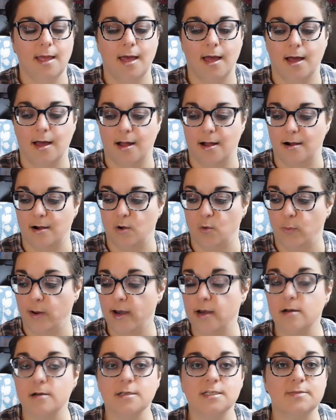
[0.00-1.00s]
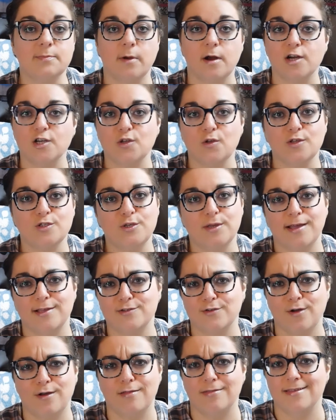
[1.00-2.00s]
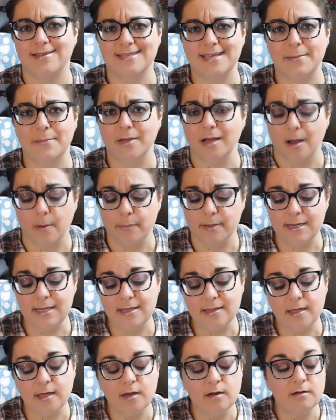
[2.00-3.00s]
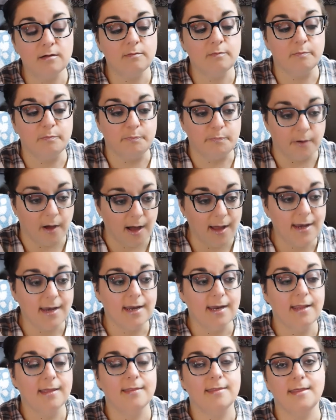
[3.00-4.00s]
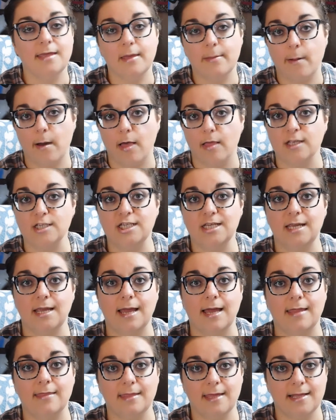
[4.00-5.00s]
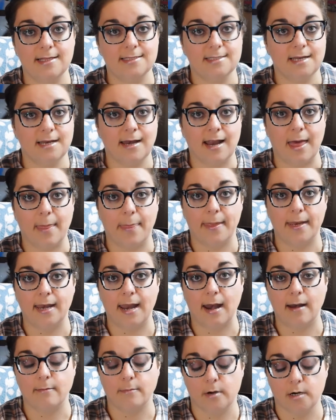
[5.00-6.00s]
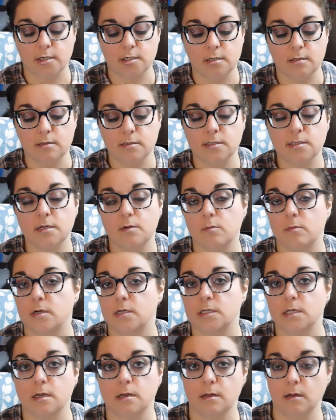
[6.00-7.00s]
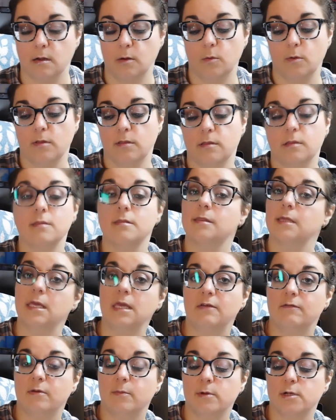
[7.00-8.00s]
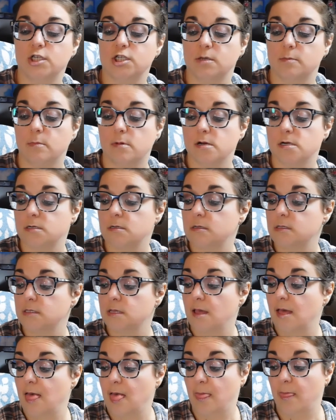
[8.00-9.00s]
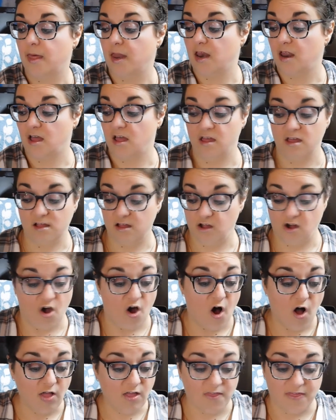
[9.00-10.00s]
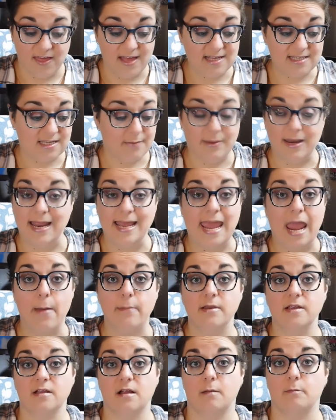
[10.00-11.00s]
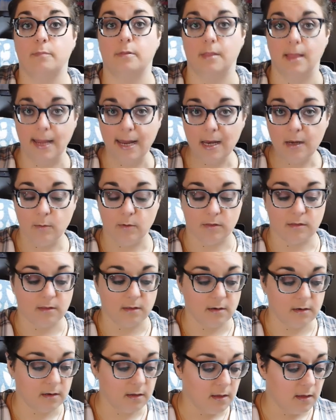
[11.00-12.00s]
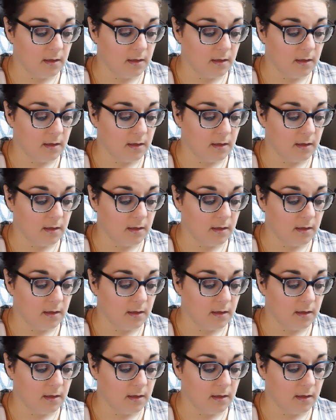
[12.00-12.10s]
Winners, Marshalls, you guys are all the same company though, but the apology and the incident happened at Marshalls, so we're just going to go with thank you very much to Marshalls. But all of this, I mean, I can't wait to start playing with it.